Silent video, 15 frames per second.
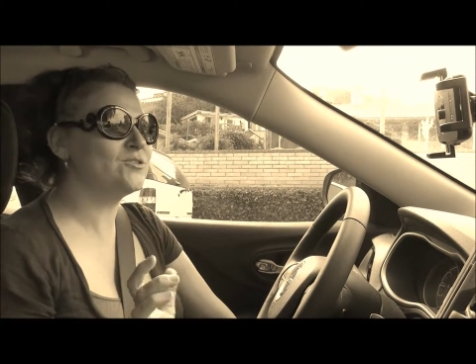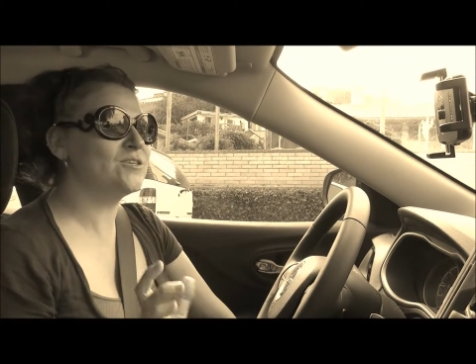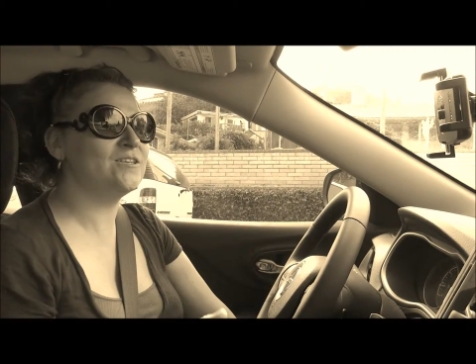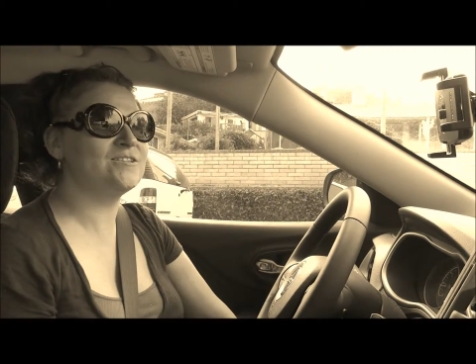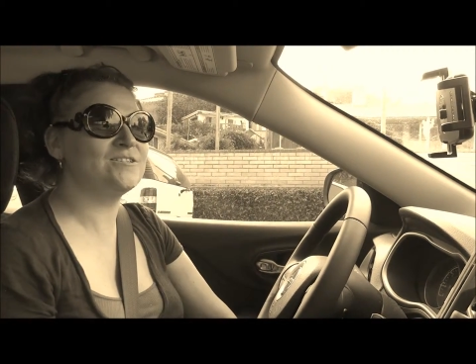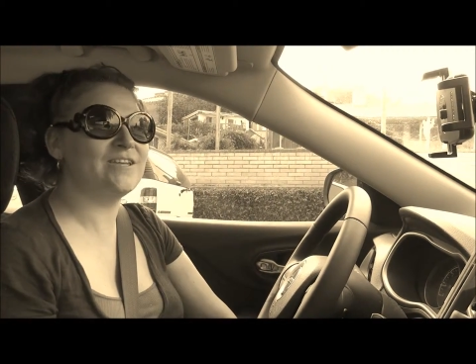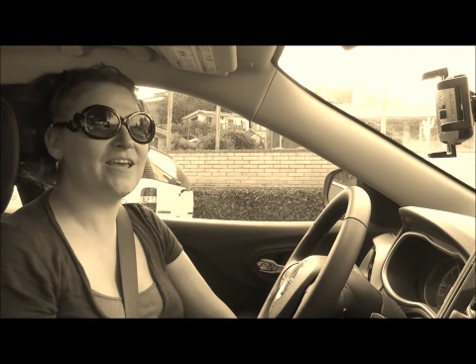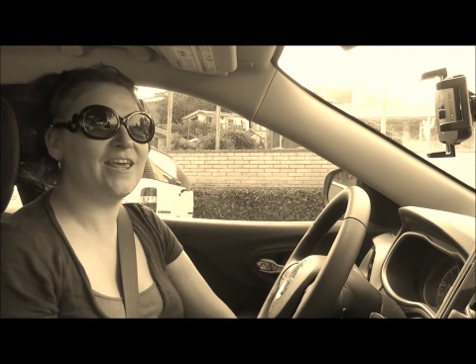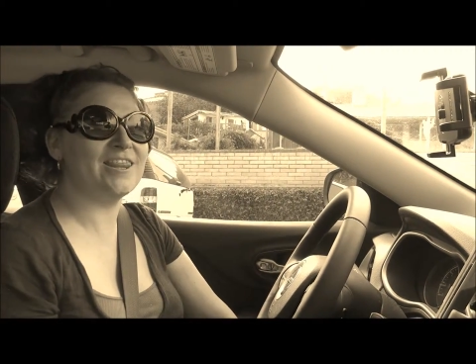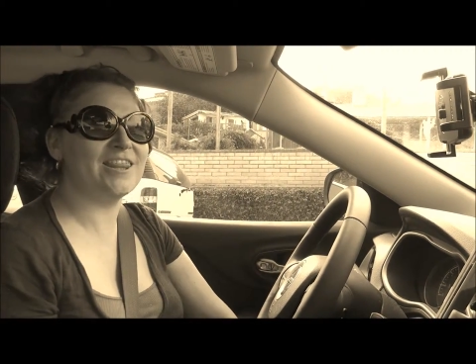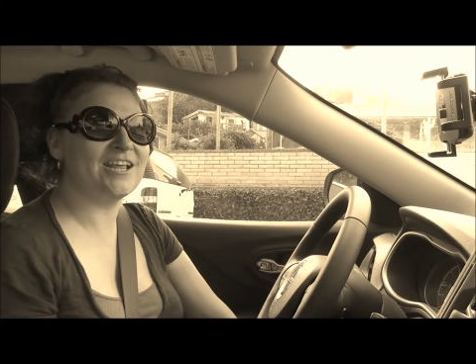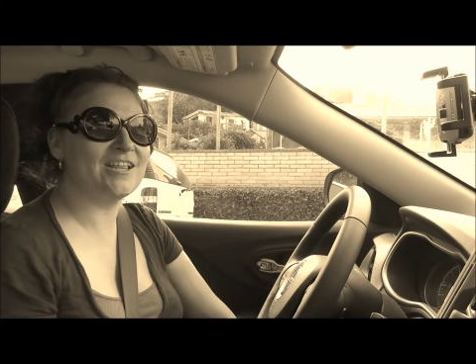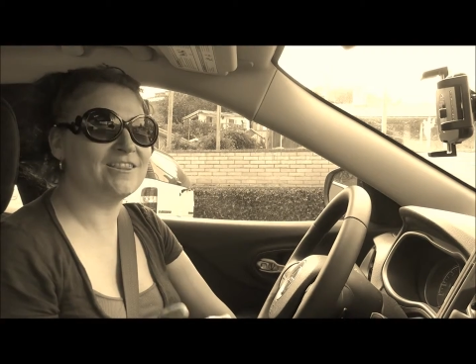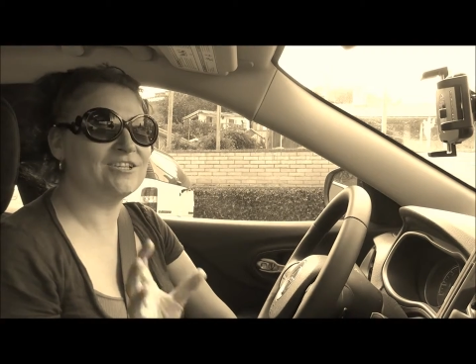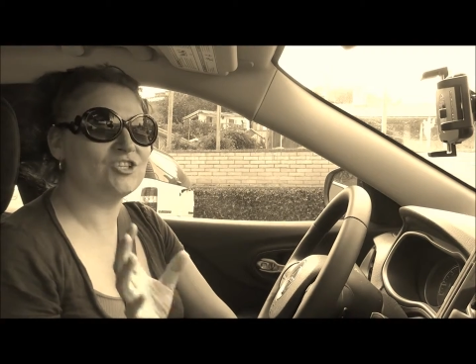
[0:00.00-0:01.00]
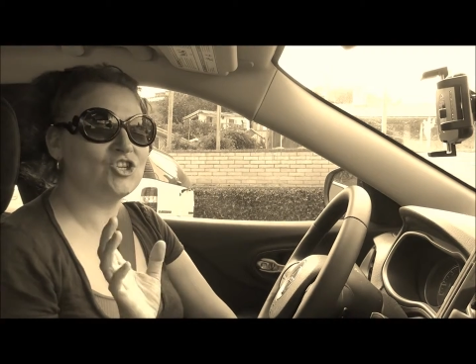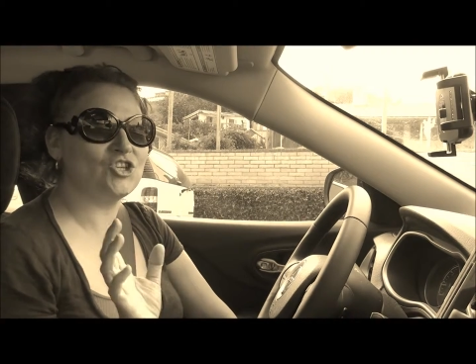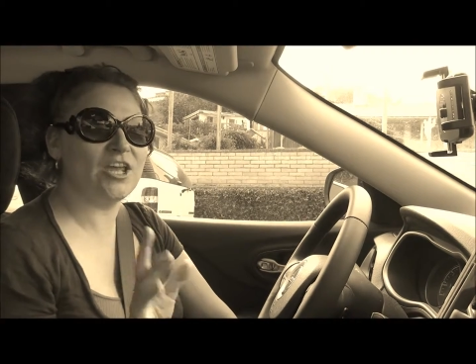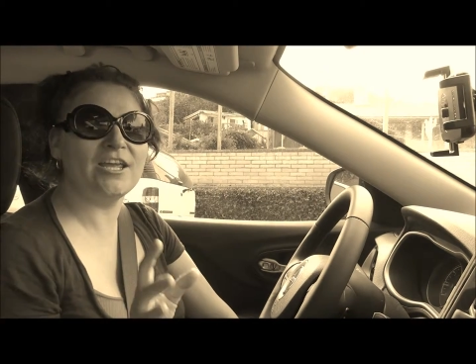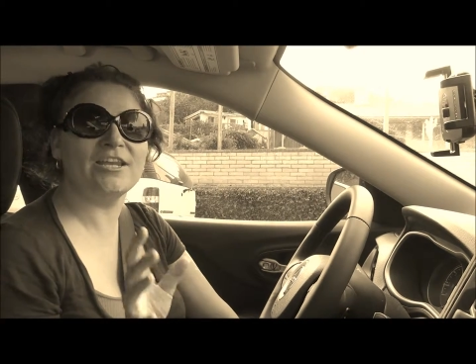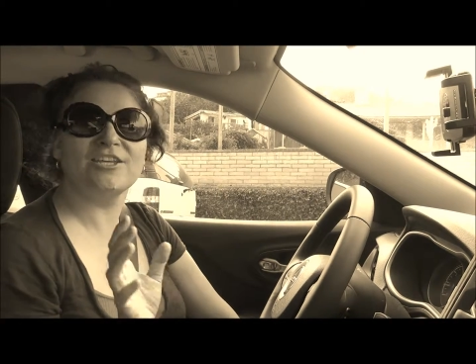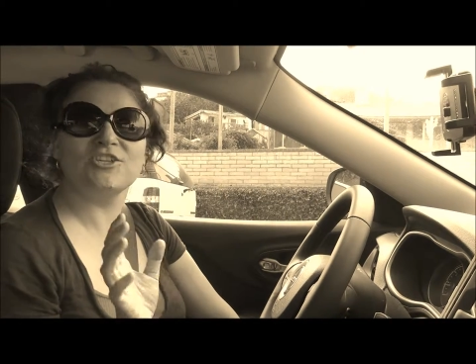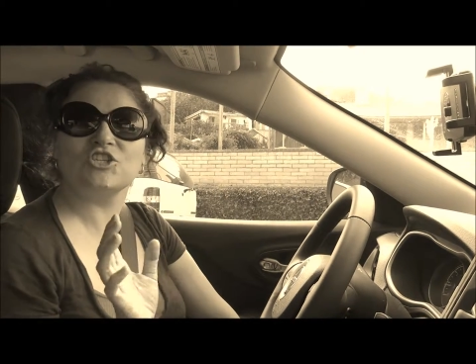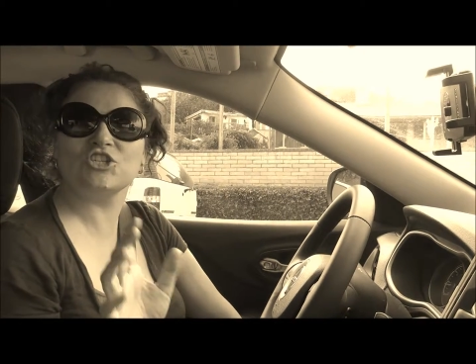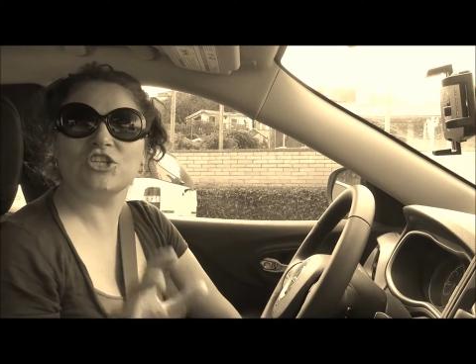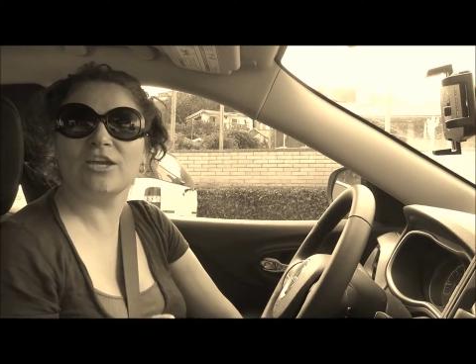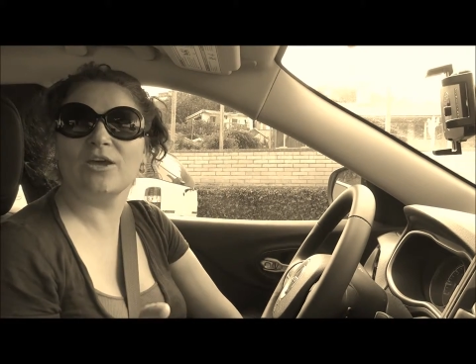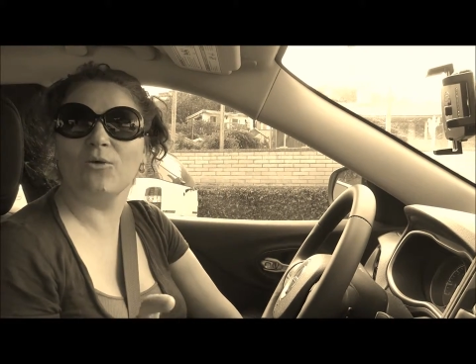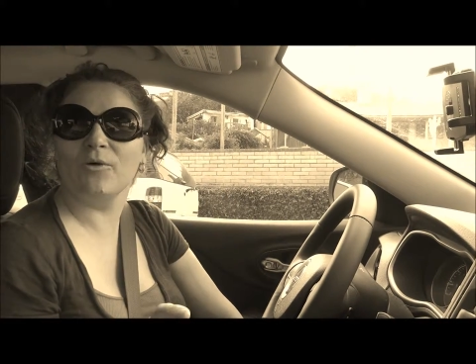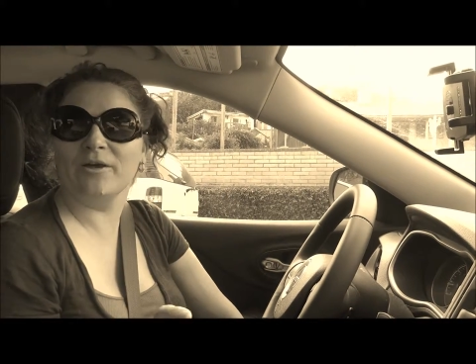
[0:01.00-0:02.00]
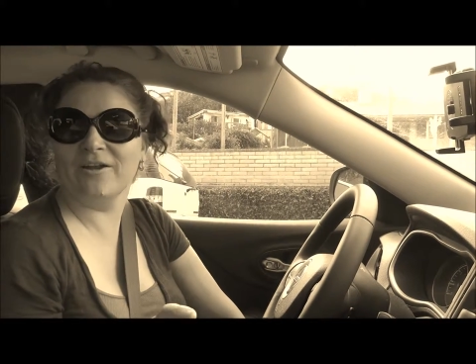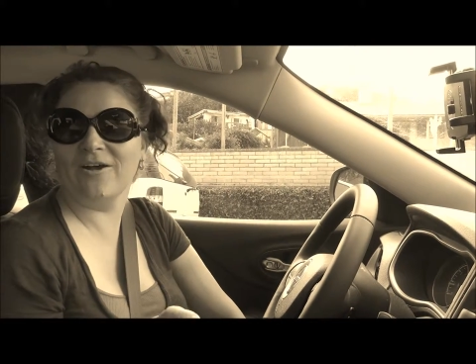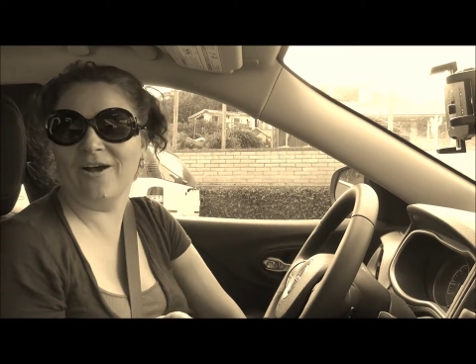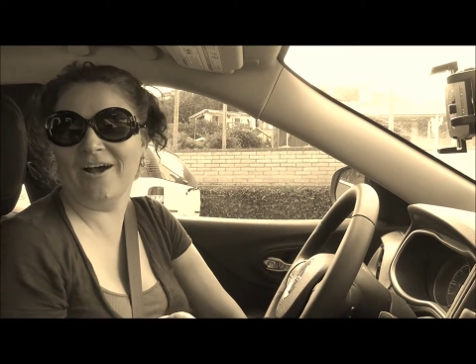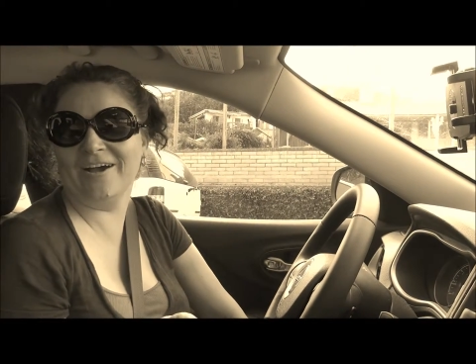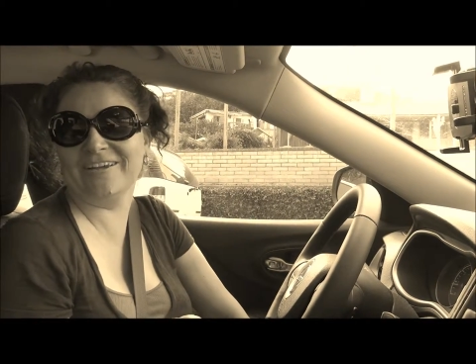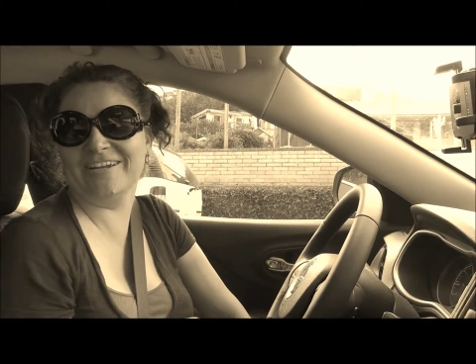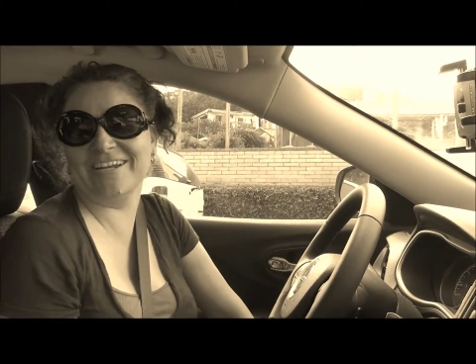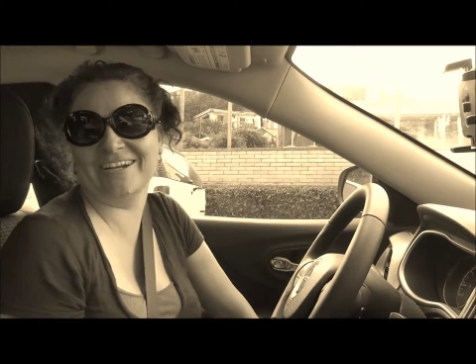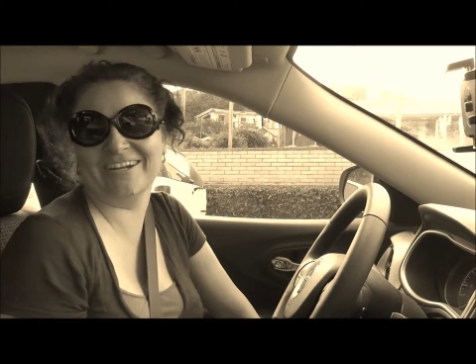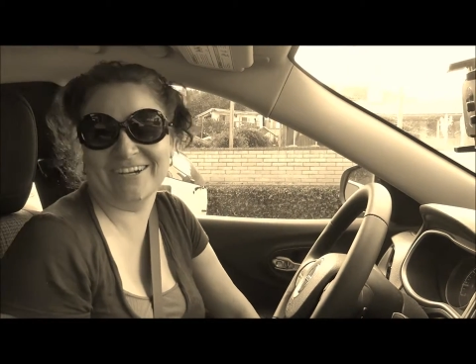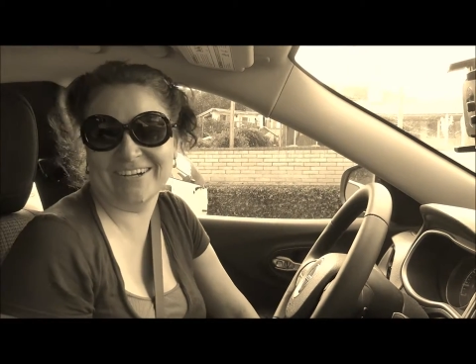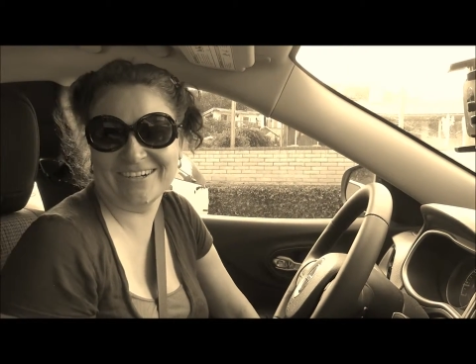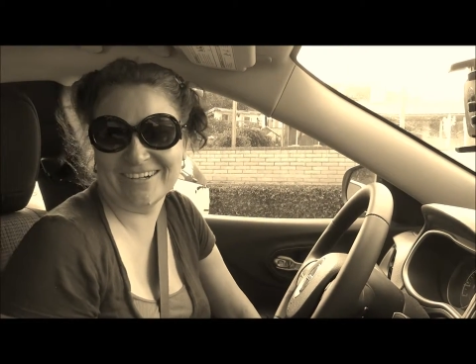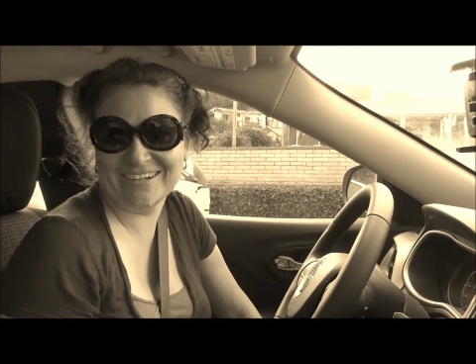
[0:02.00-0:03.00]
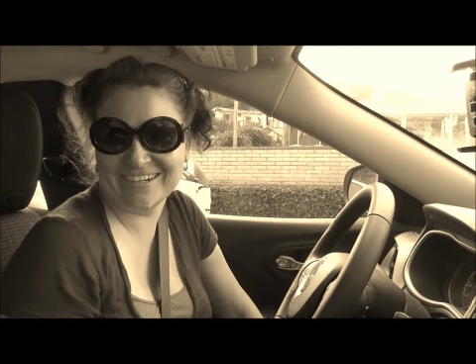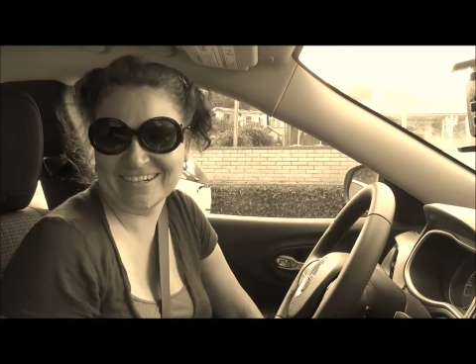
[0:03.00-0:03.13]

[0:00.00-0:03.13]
to this day think that shady shit went on here.